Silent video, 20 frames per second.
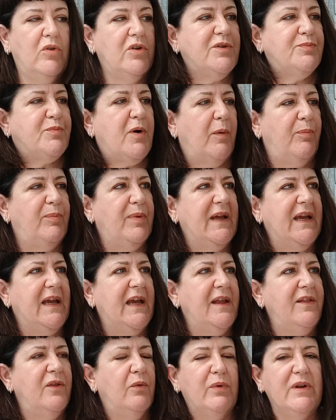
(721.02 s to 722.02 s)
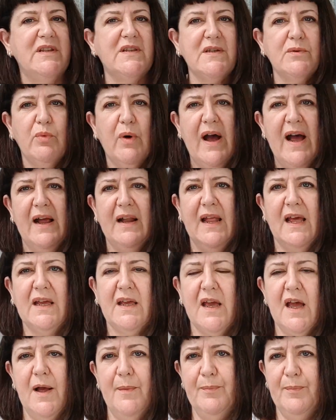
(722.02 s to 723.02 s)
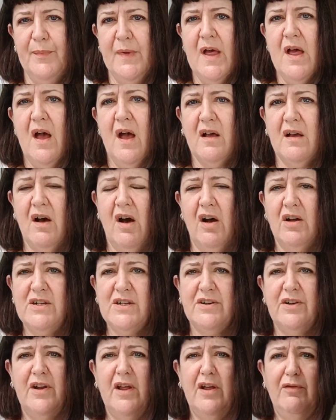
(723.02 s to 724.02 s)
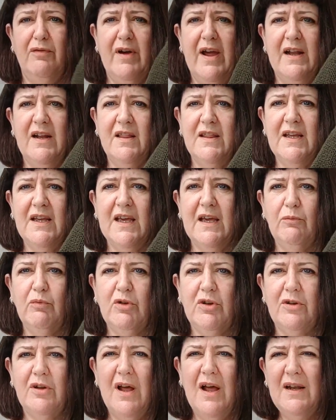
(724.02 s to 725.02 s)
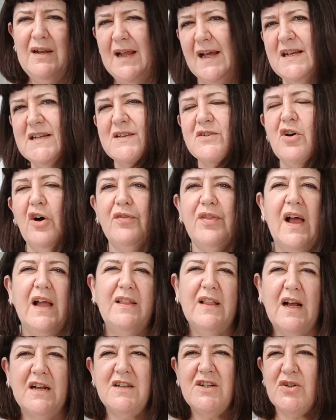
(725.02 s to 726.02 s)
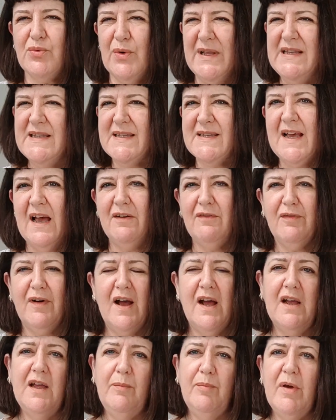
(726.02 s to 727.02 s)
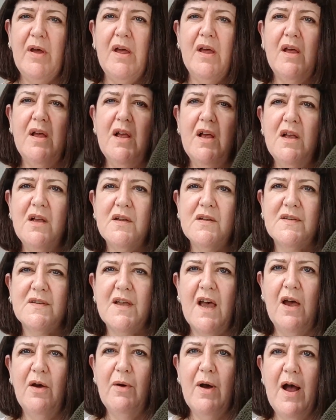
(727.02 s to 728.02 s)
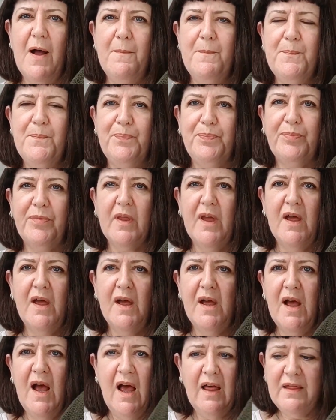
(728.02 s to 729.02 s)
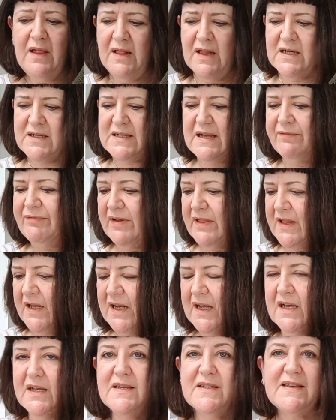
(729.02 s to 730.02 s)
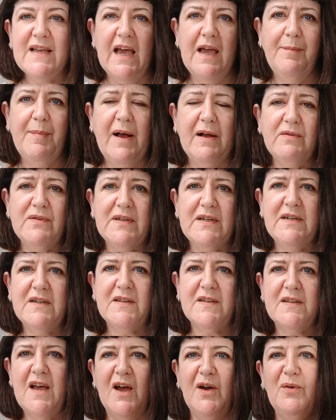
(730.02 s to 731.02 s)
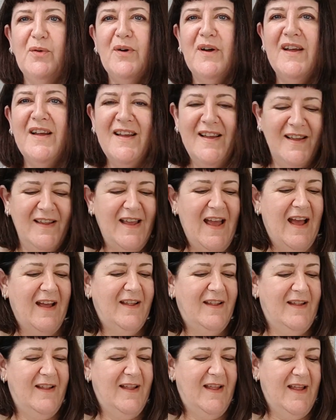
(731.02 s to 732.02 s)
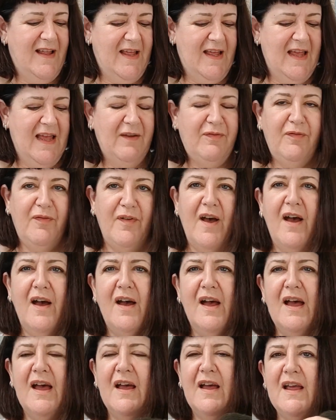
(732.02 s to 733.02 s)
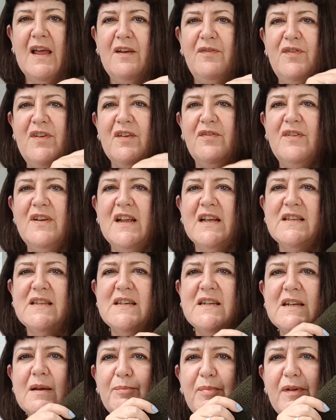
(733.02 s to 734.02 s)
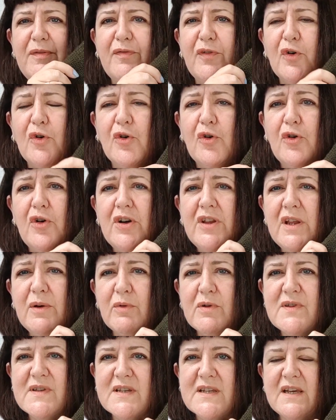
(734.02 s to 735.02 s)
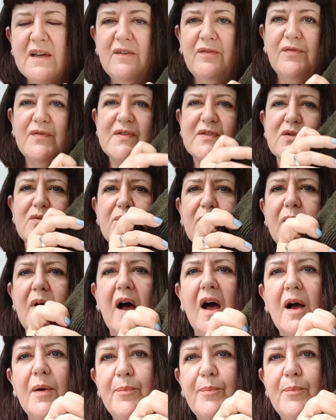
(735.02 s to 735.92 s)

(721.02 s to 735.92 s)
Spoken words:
would probably in the winter wear like a cardigan over it, and I think it's got like that twin set vibe. So I think that's everything I can say about it. So yeah, if you've knitted it before and you want to give some,